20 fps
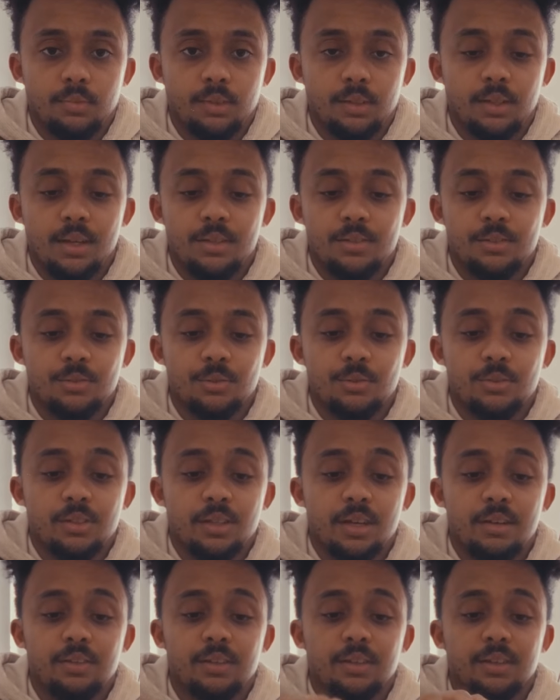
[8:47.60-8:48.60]
That screws
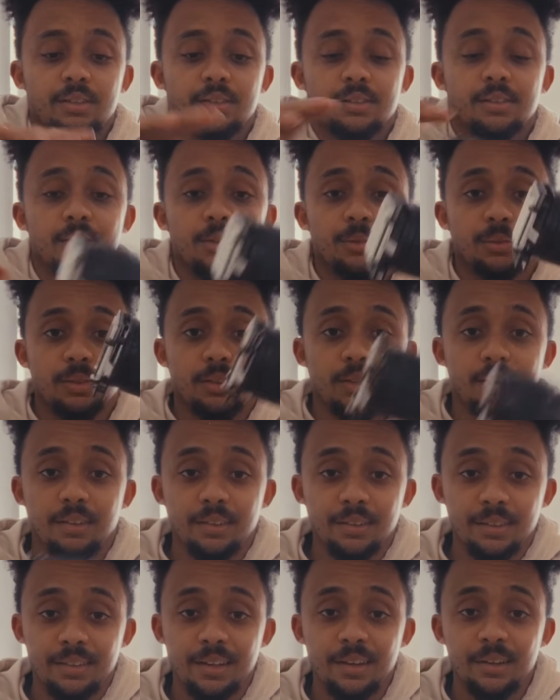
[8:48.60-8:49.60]
together like so.
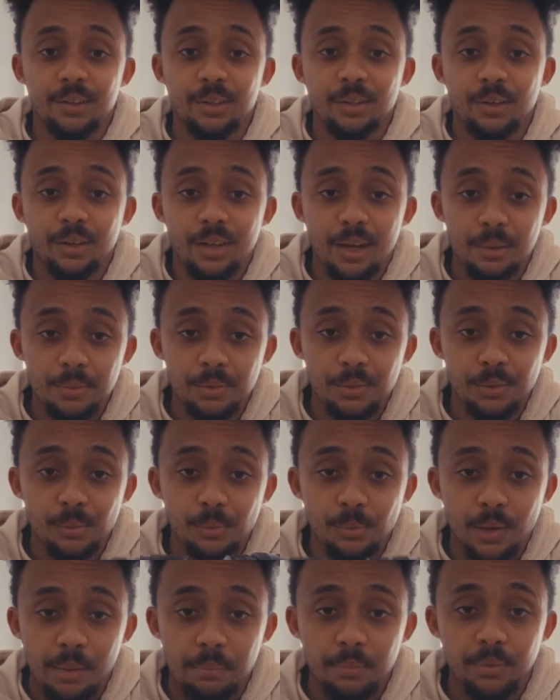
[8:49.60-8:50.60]
Now you got an absolute
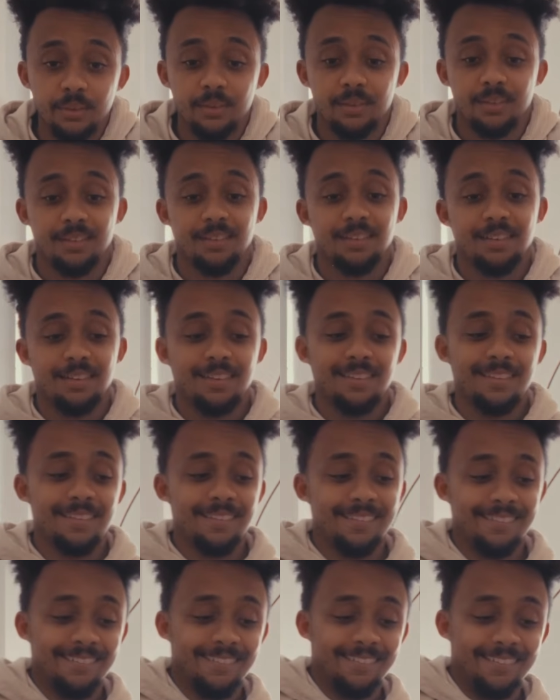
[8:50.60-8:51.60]
weapon.
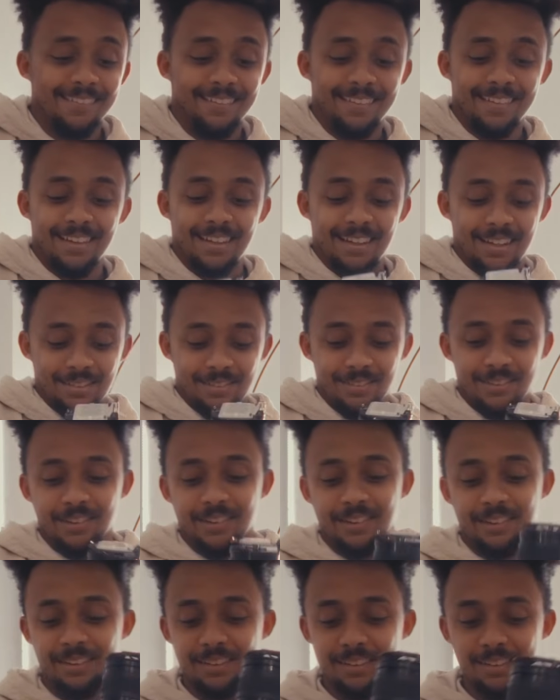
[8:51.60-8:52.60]

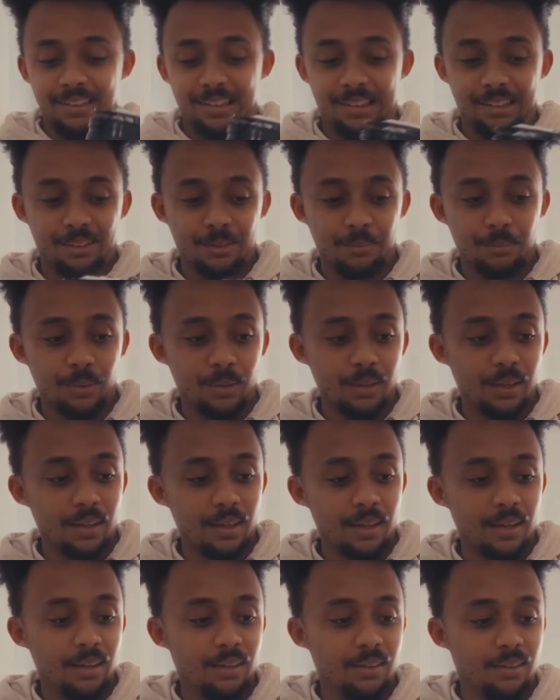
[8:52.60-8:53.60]
Right, put that
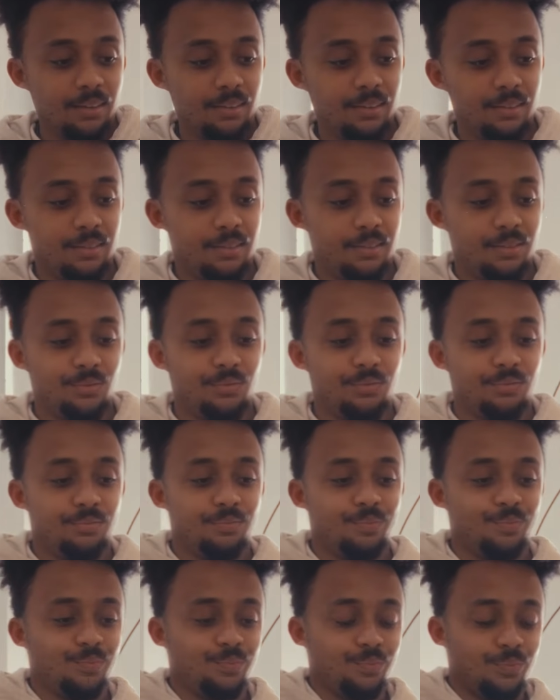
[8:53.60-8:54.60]
there.
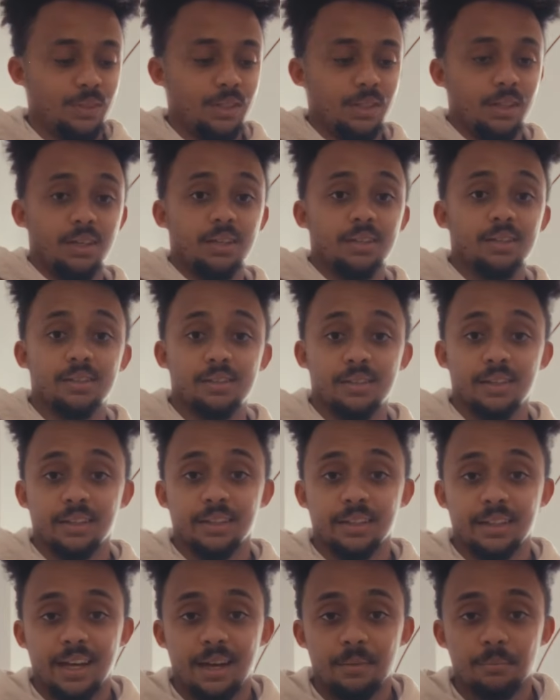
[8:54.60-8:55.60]
You take
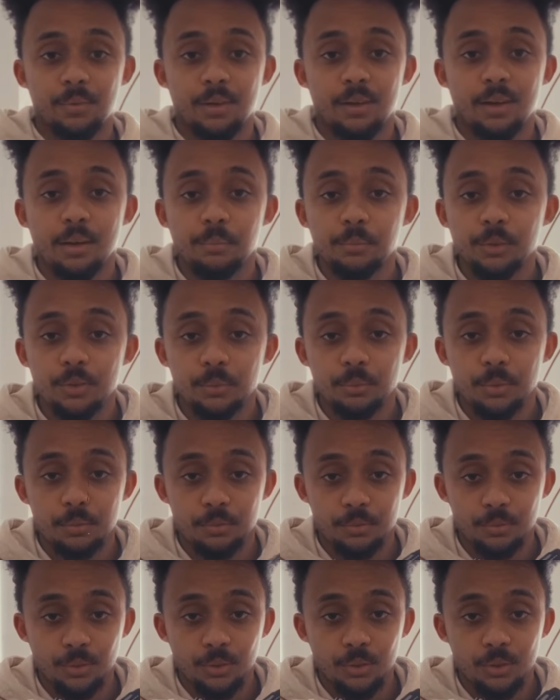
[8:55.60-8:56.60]
your camera. I'm using
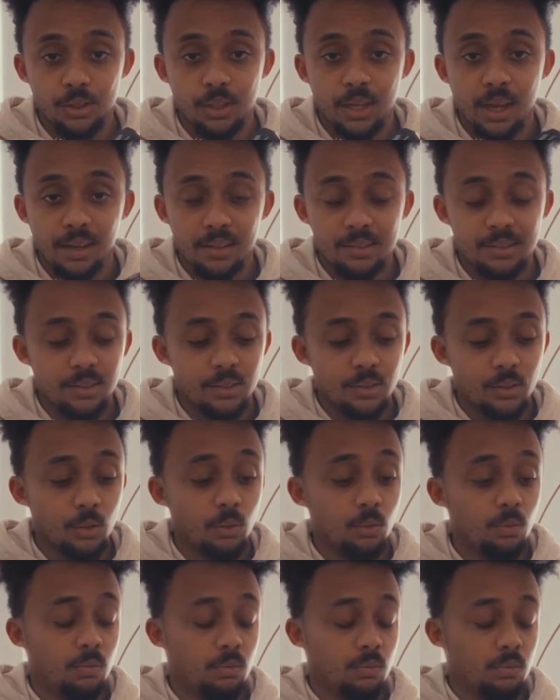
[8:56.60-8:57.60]
Fuji
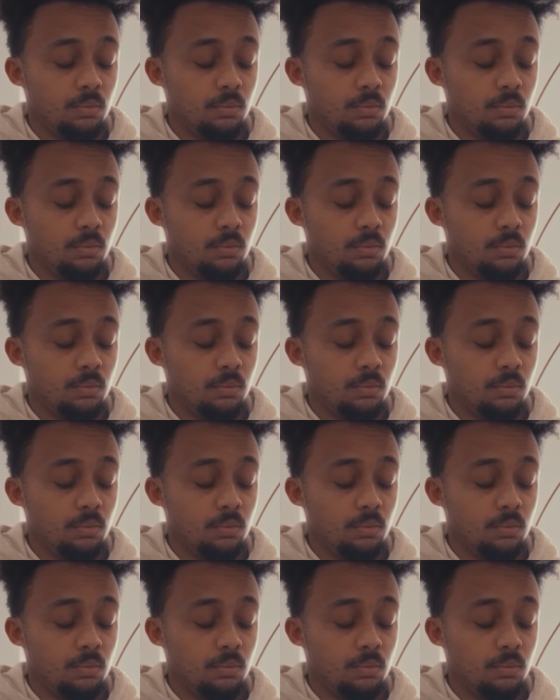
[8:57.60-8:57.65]
X-E2.